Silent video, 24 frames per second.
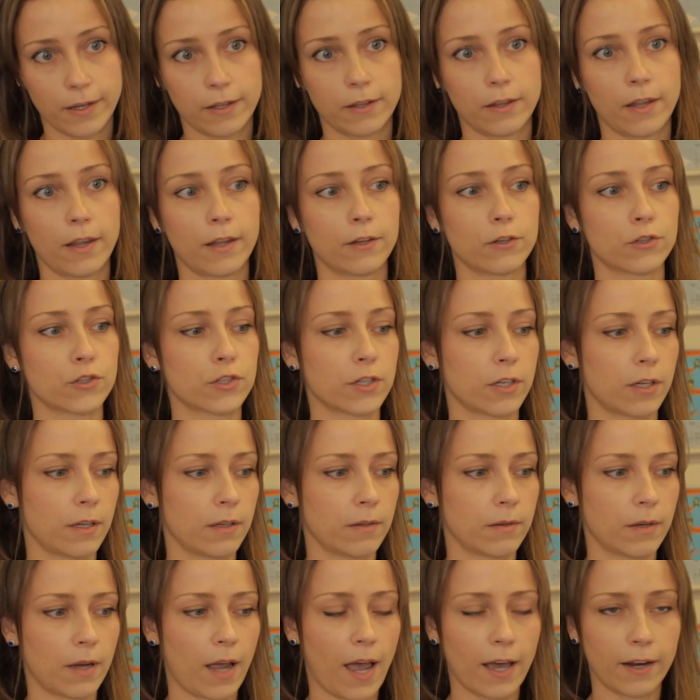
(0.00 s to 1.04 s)
and then
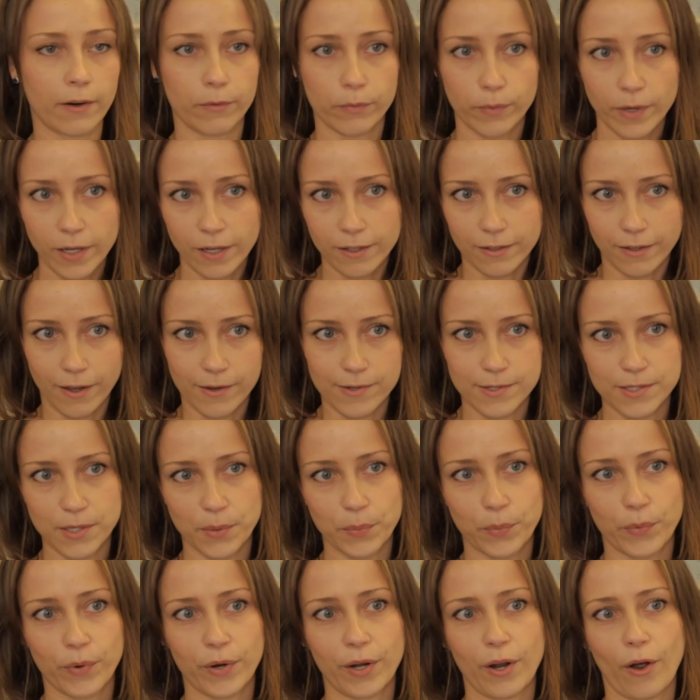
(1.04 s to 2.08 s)
she had a really nice
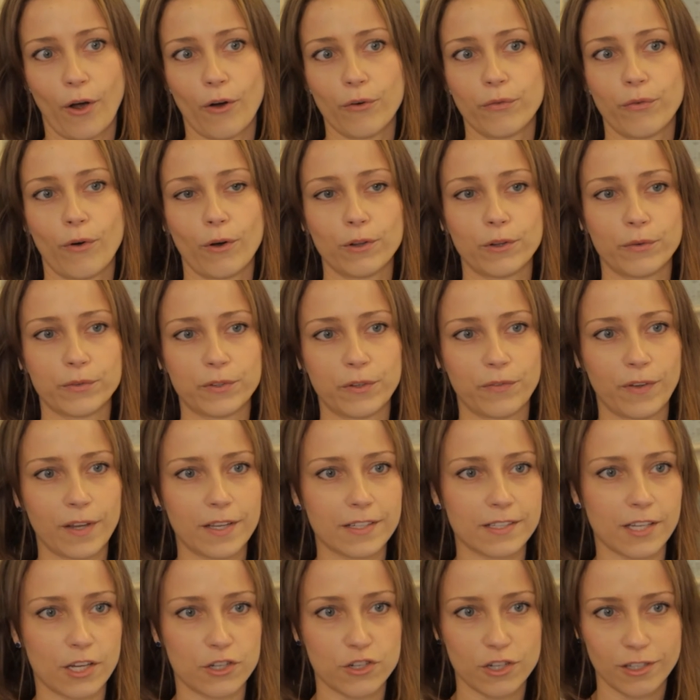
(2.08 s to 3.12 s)
summary of all of the
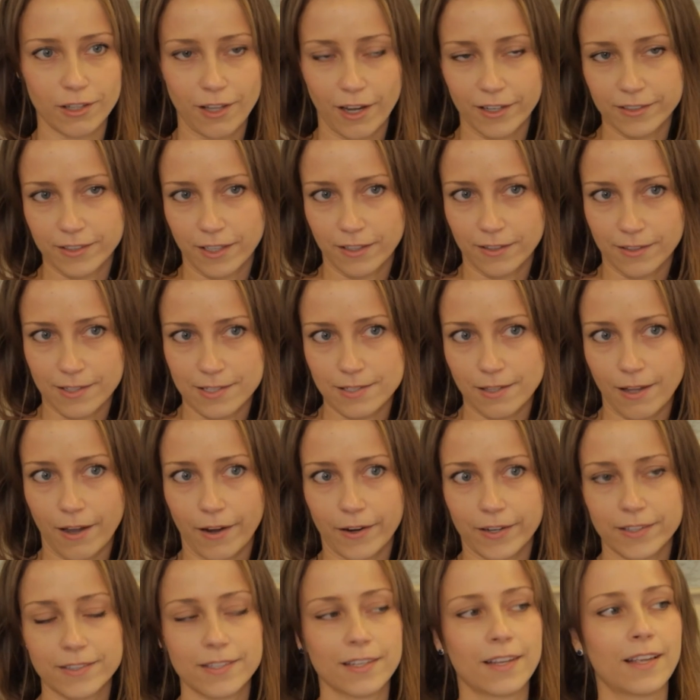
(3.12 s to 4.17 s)
things that she liked and
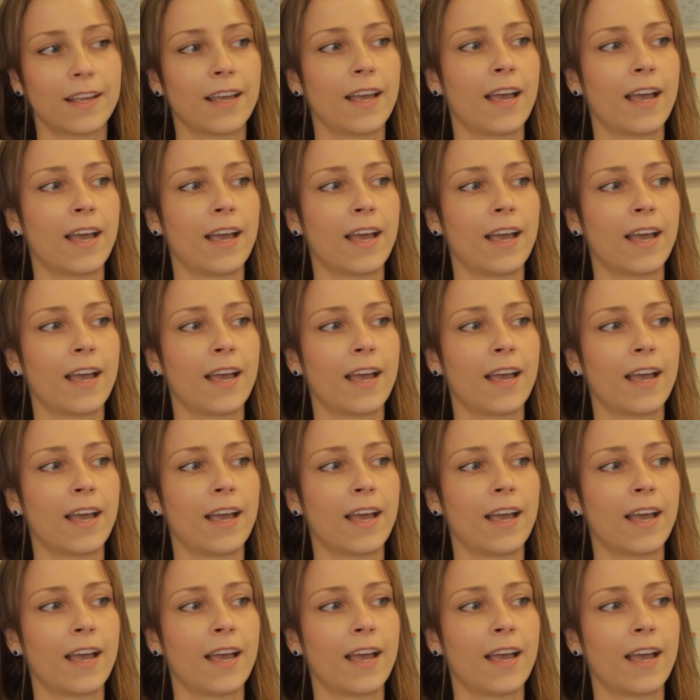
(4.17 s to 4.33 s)
disliked,